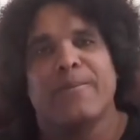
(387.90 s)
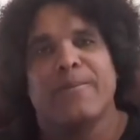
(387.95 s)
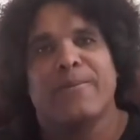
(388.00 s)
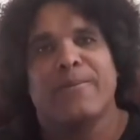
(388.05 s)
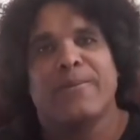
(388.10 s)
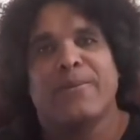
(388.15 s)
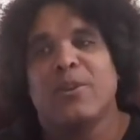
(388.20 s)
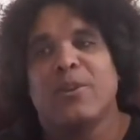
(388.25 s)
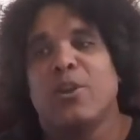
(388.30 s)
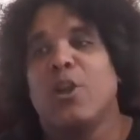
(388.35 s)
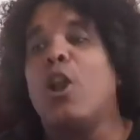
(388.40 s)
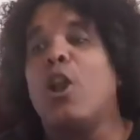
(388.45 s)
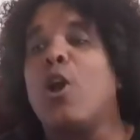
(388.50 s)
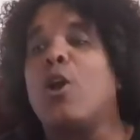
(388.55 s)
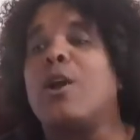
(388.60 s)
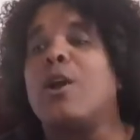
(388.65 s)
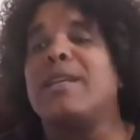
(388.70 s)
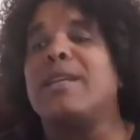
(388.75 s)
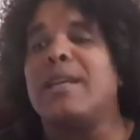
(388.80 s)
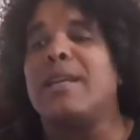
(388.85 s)
Look
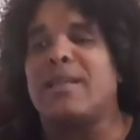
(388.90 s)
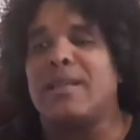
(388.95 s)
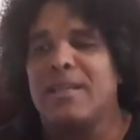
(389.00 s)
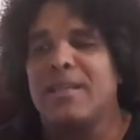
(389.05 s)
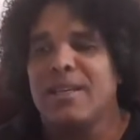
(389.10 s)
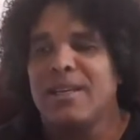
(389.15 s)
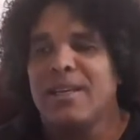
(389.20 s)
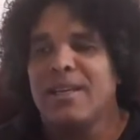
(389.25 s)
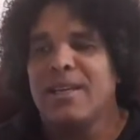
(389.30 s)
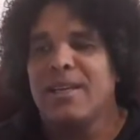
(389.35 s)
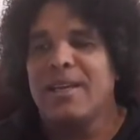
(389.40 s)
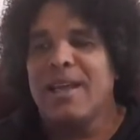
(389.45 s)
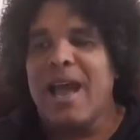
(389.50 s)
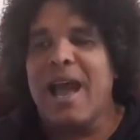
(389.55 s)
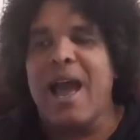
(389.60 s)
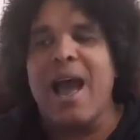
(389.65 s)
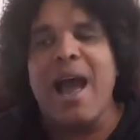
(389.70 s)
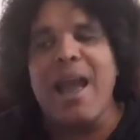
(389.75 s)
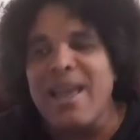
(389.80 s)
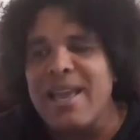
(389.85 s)
at it.
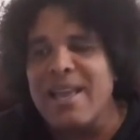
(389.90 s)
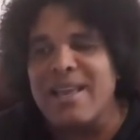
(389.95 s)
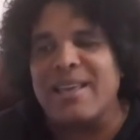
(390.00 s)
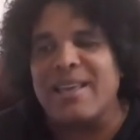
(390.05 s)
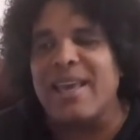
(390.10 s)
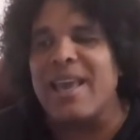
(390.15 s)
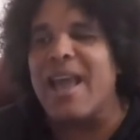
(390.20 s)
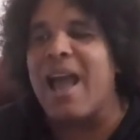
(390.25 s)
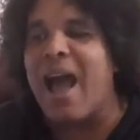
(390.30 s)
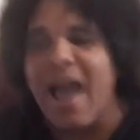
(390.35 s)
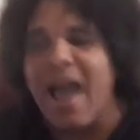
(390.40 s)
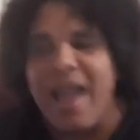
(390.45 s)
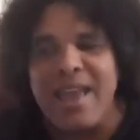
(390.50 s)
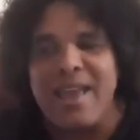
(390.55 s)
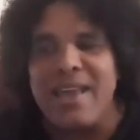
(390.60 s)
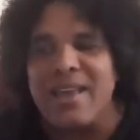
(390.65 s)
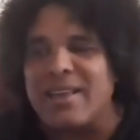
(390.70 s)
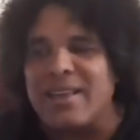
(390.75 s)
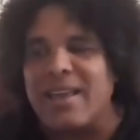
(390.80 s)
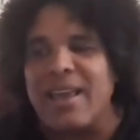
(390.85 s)
I ain't care. I
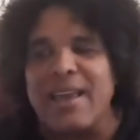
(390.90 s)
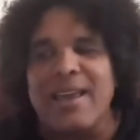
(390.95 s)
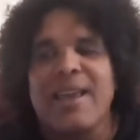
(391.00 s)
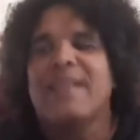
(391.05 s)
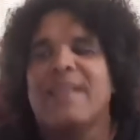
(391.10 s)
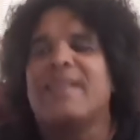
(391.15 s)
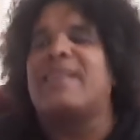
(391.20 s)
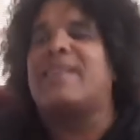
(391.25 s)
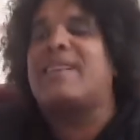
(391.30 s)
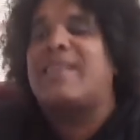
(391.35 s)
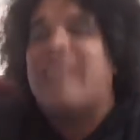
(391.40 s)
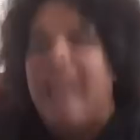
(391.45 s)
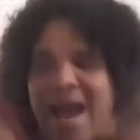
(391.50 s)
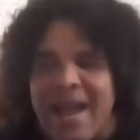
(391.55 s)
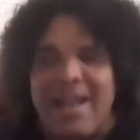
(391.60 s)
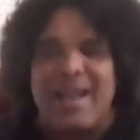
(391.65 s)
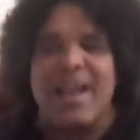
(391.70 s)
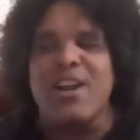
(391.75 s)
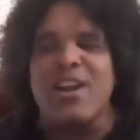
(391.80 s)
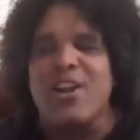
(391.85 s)
ain't care. Dead
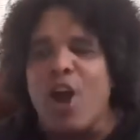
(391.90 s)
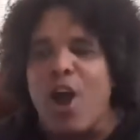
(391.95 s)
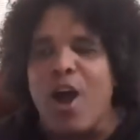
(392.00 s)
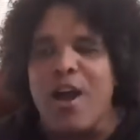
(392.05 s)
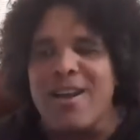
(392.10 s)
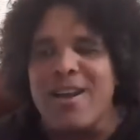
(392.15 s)
and done.